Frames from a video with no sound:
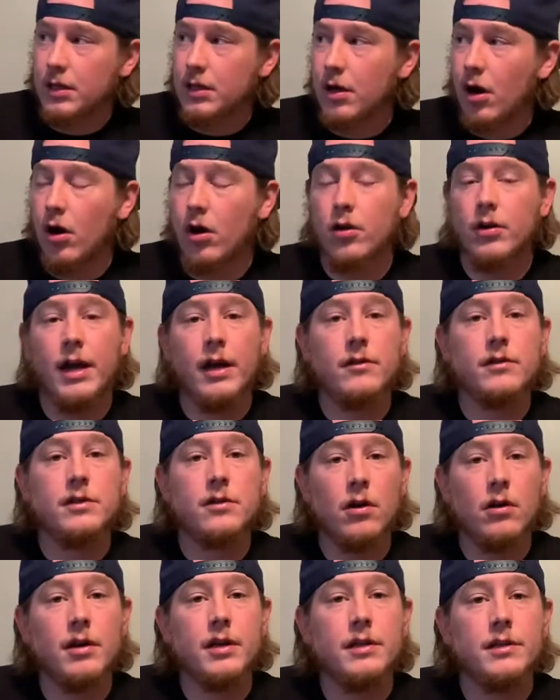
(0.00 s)
are now
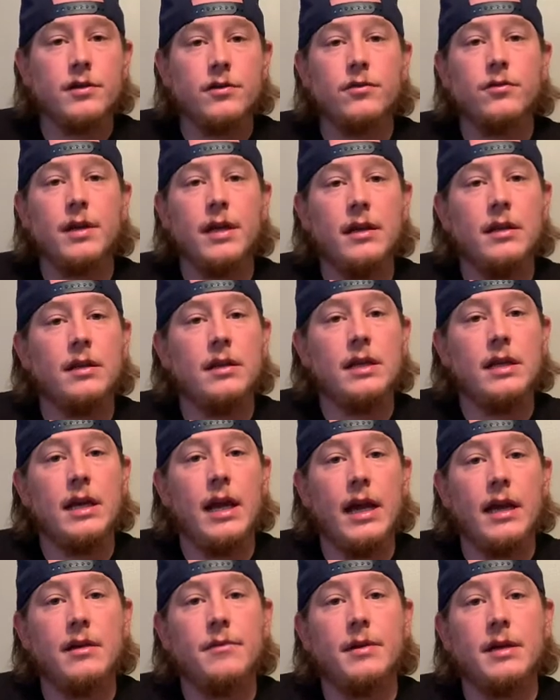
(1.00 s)
starting to get the
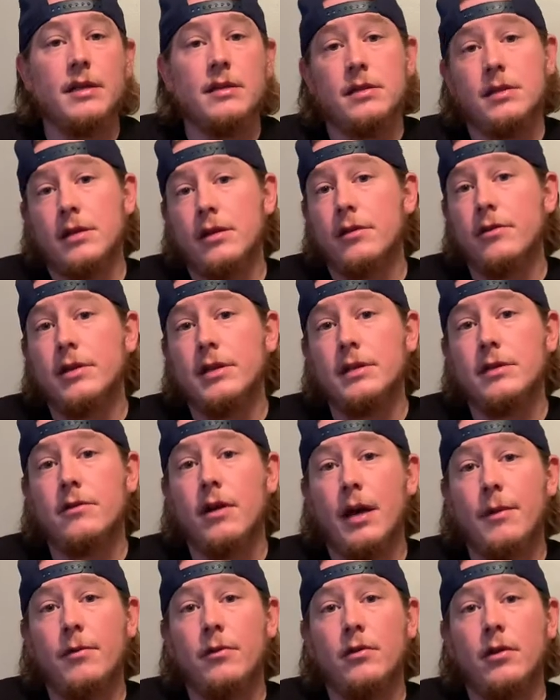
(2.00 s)
animated series
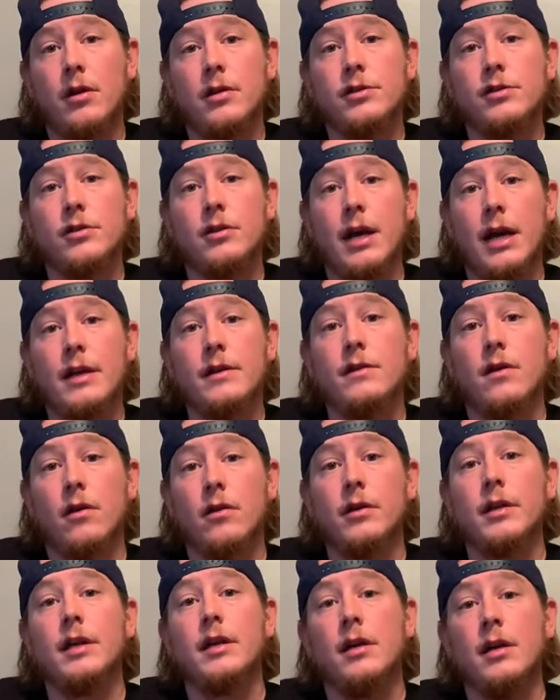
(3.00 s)
grapple launcher at
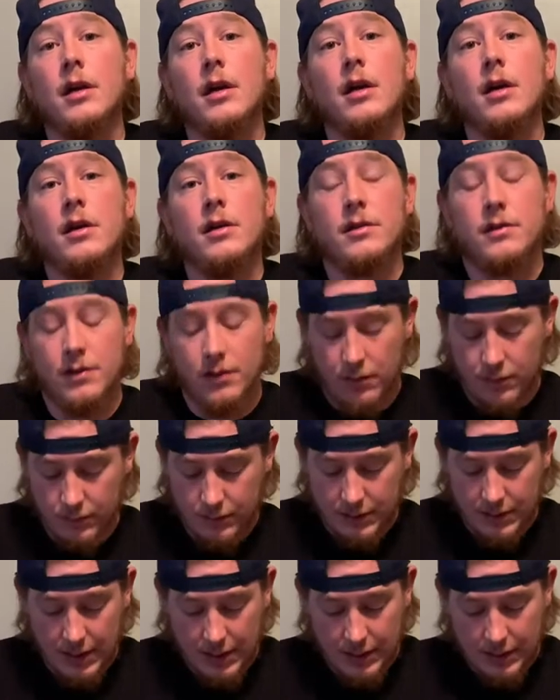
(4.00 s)
Target. So
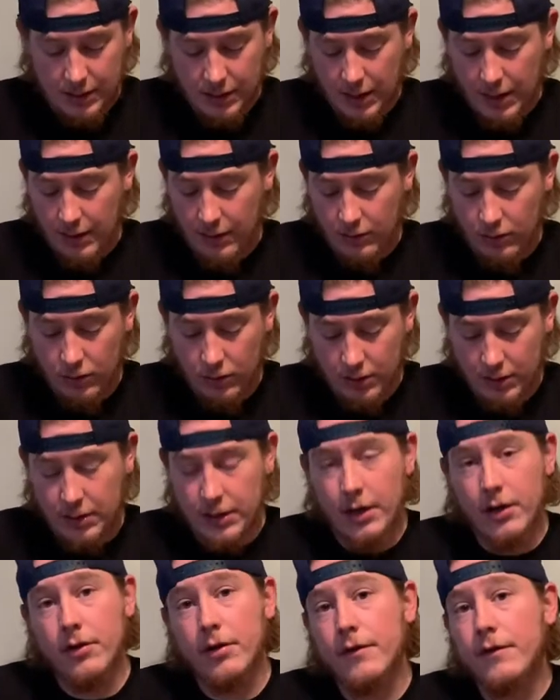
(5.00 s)
take a look
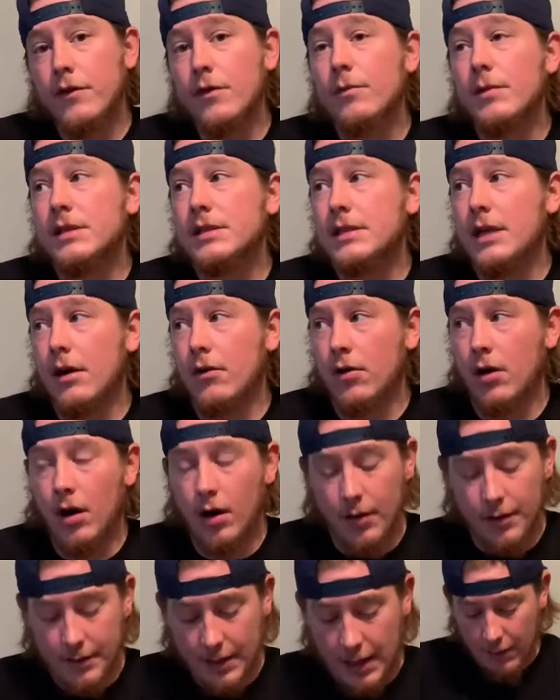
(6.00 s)
there if you missed out
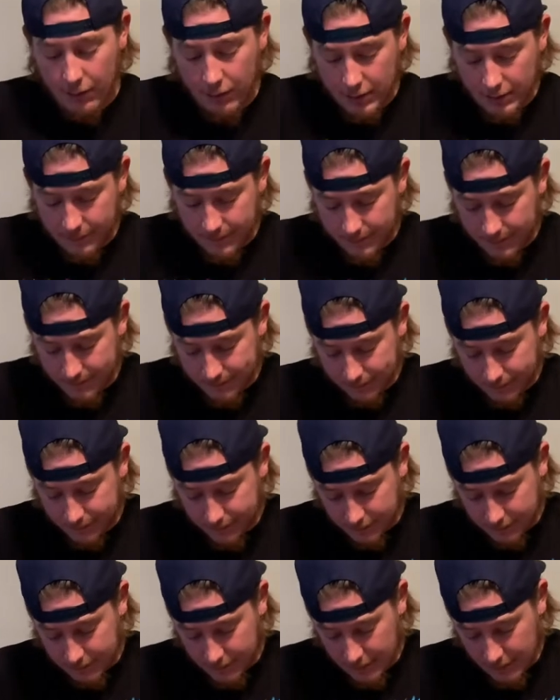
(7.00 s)
on one.
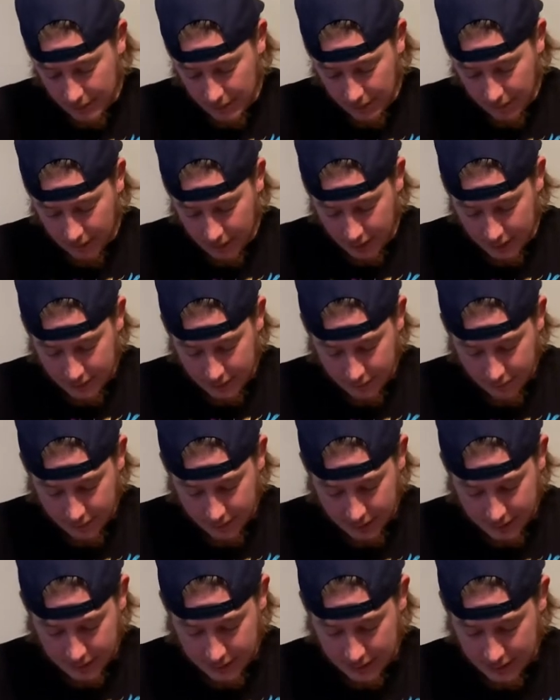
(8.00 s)
I do want
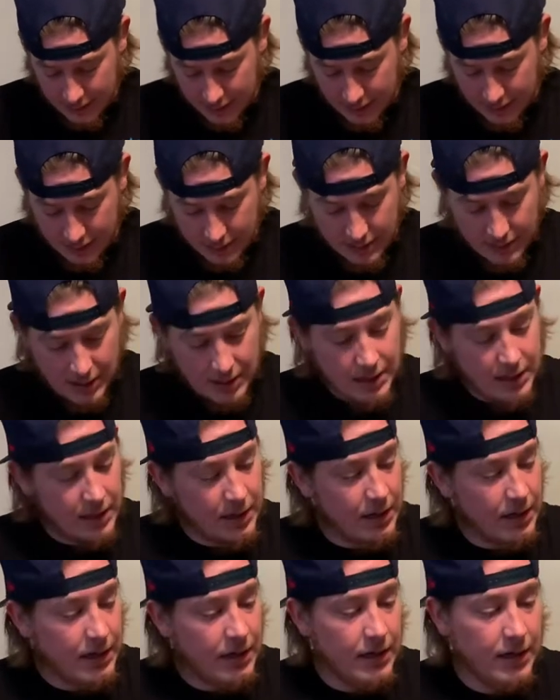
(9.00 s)
to see
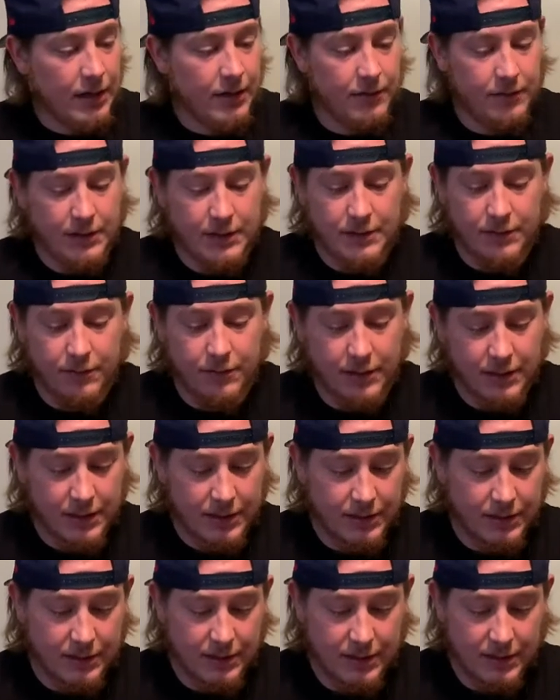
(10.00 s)
how this one
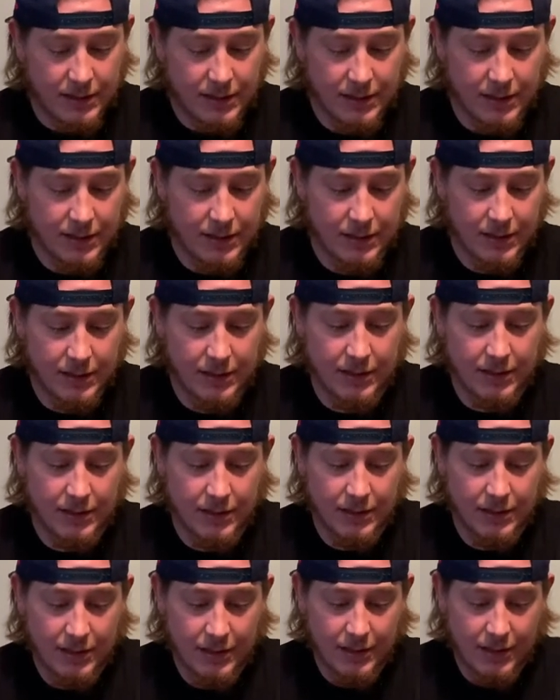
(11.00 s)
is. Dang, that's
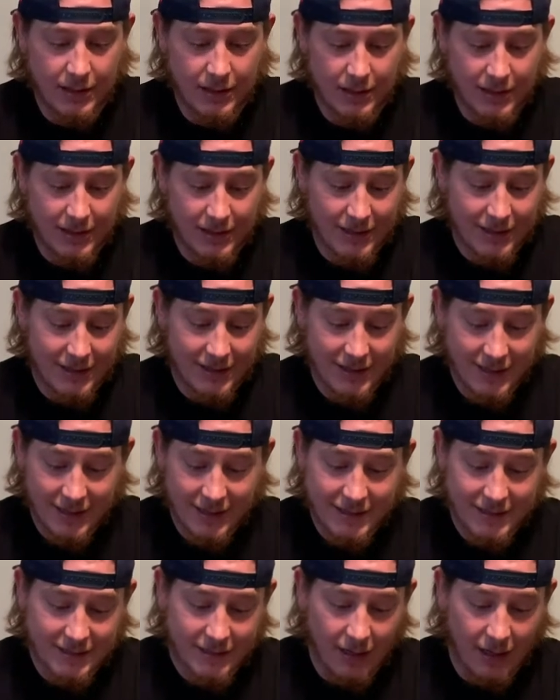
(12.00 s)
tiny. It
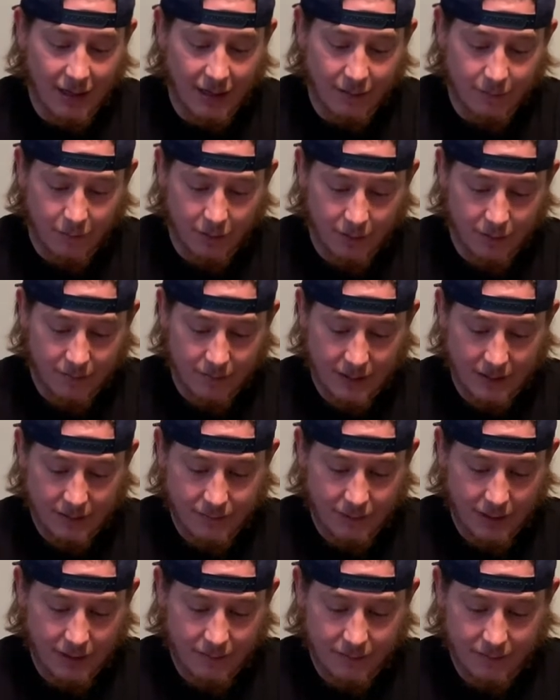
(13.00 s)
is tiny. Well, that's
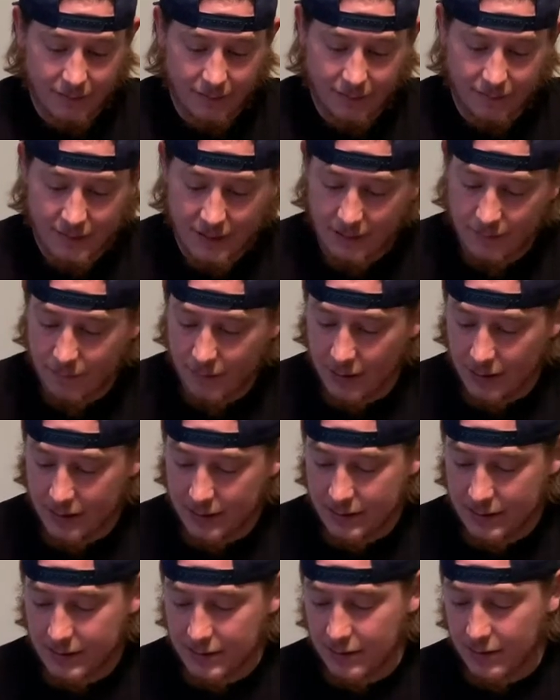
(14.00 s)
why it was 15
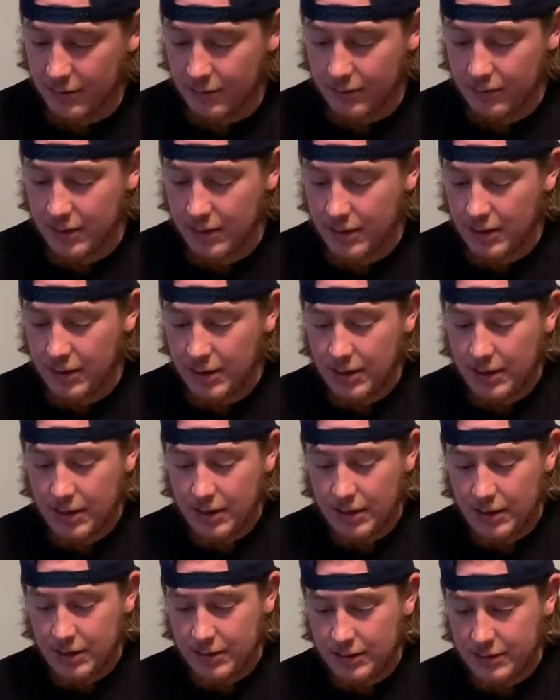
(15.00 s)
bucks. So
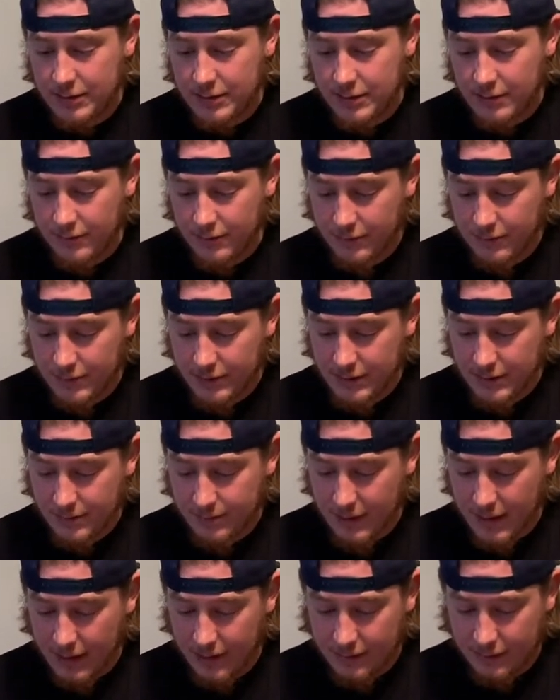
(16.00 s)
it is two of these
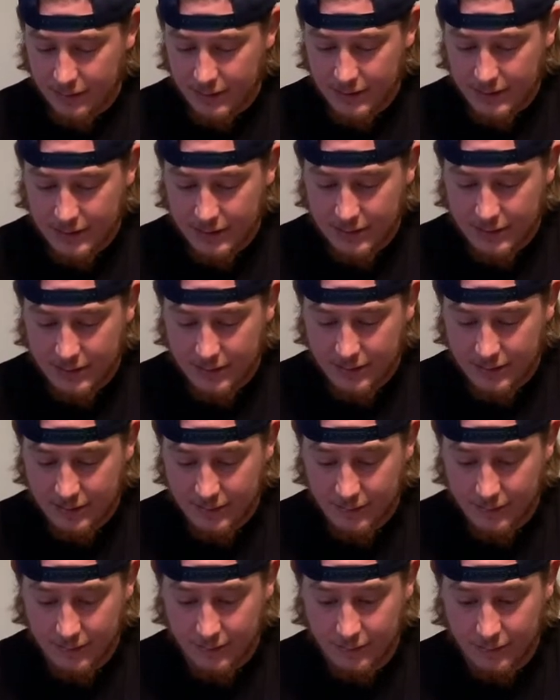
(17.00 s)
batteries.
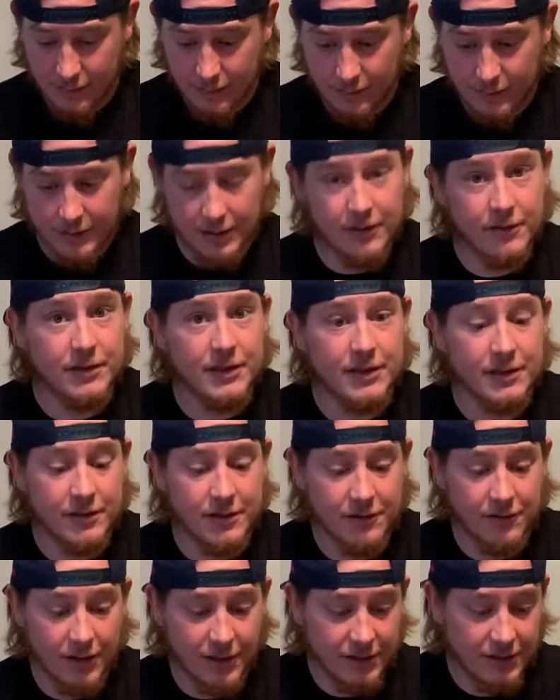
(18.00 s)
Oh, Lord, there's
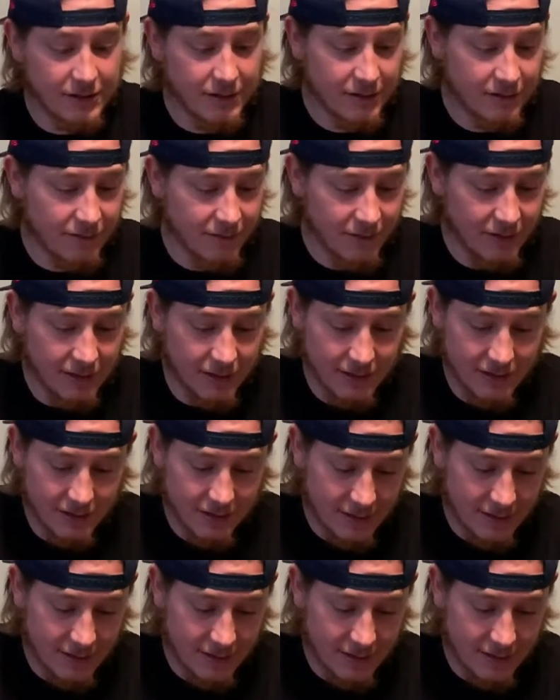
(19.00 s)
instructions for this.